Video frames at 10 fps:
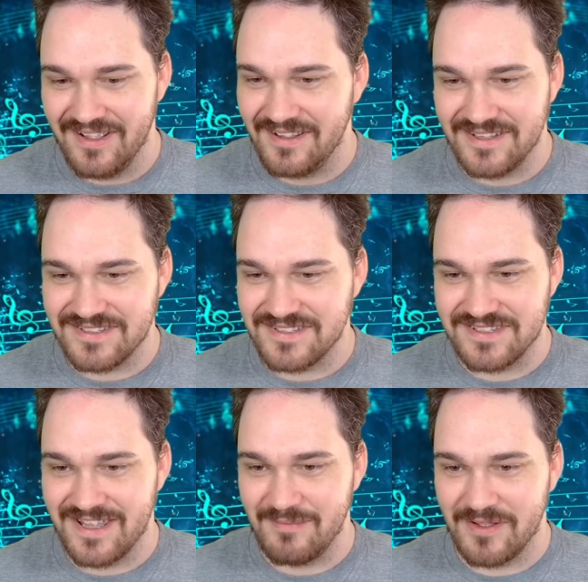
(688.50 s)
it's the
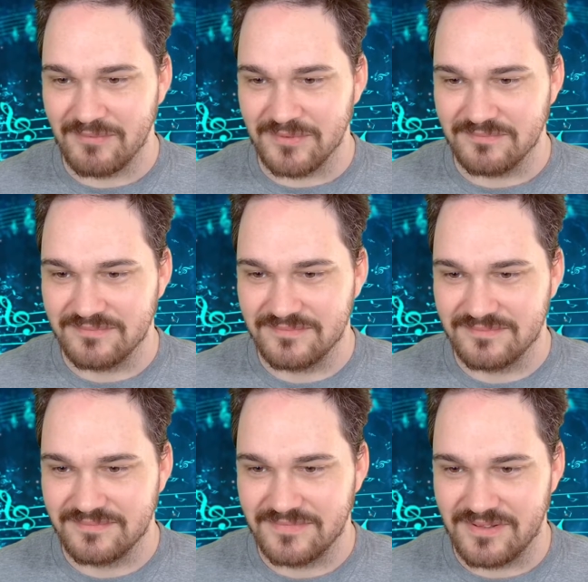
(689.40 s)
same album.
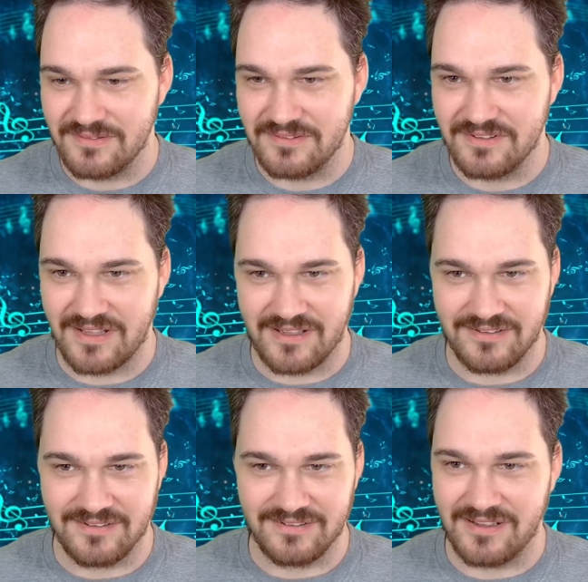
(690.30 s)

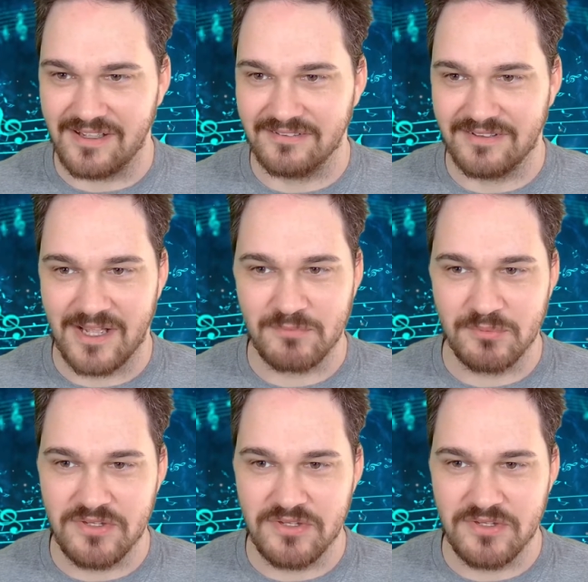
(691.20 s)
Apple